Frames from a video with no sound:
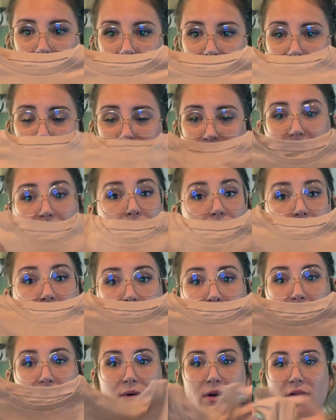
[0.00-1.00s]
It's so
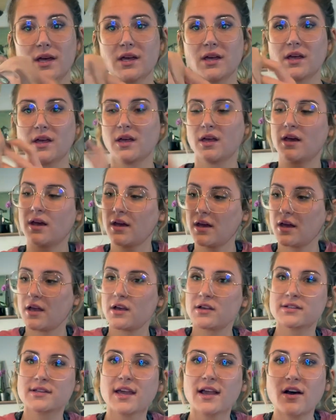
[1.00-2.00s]
cute.
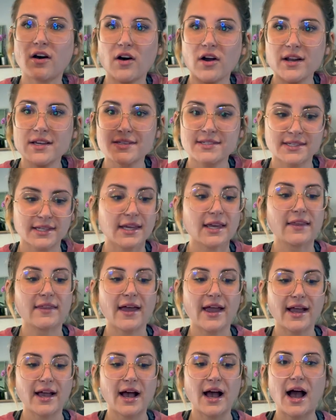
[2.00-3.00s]
It's like, honestly,
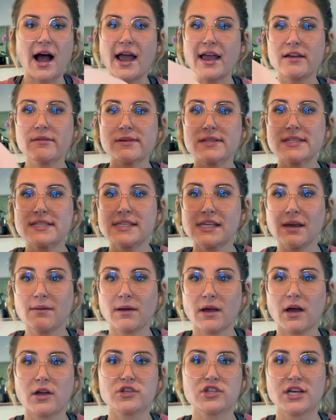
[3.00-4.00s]
like, I have been sleeping
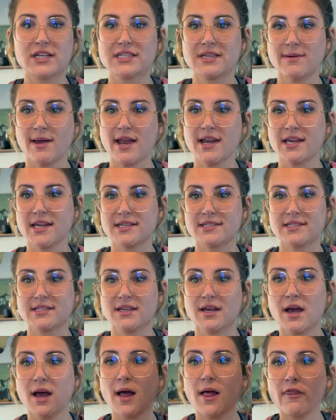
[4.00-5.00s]
on
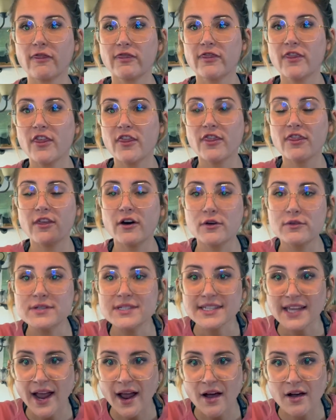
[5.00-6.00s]
JCPenney's. Those
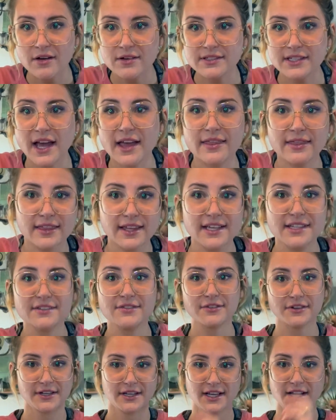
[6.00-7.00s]
sales and these
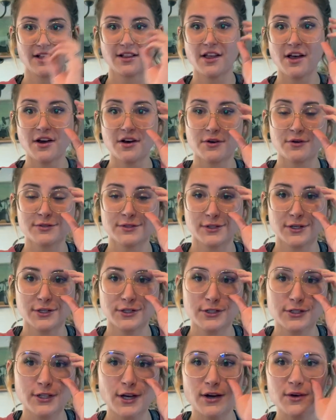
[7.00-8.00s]
freaking clothes are
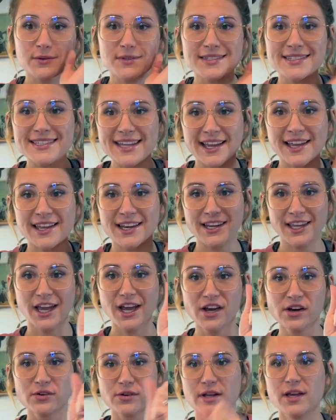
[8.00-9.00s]
so freaking
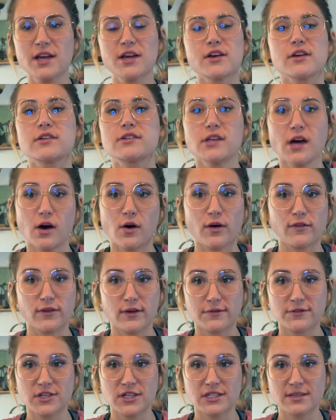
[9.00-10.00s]
cute. So if you
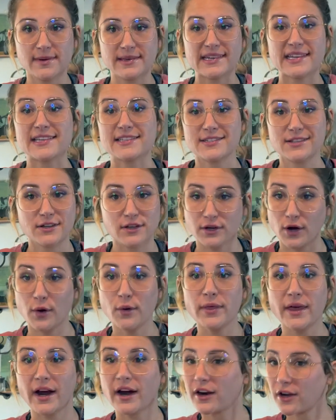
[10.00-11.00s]
have a JCPenney's, go
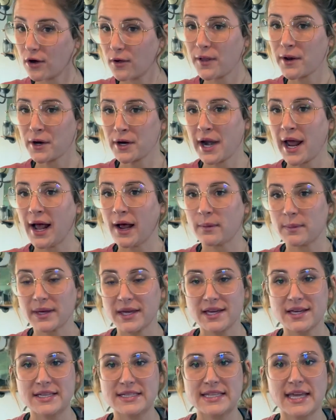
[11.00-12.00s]
there. Go there now
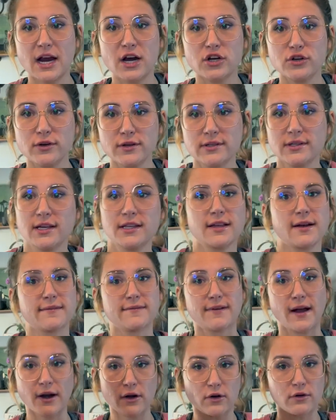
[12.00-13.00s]
because they are doing, like, their
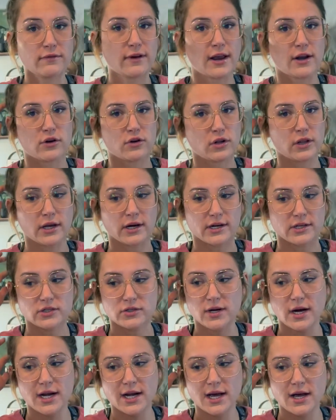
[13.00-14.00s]
final, final clearance
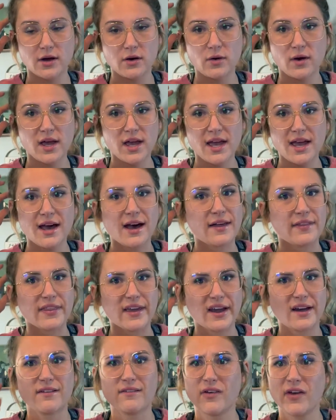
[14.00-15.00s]
right now. And they
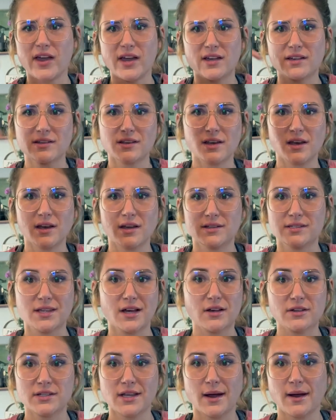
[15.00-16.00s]
have, like,
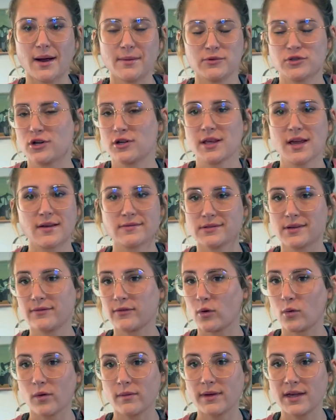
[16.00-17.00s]
sales that I'm sure they have stuff
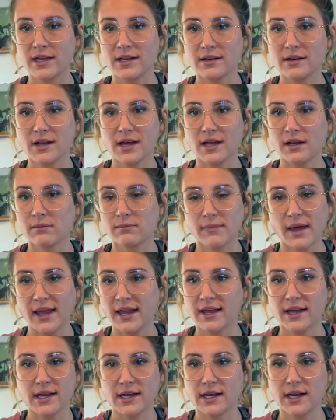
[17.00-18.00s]
for women and
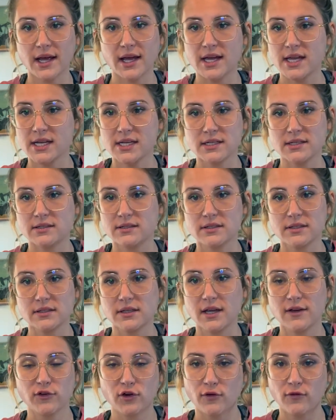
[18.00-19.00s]
men and
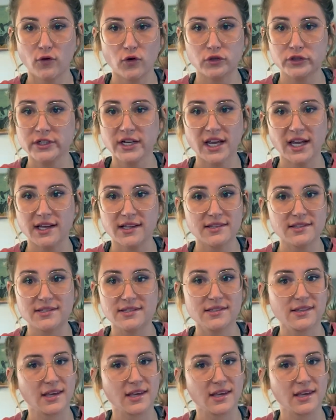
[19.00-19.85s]
if you have older kids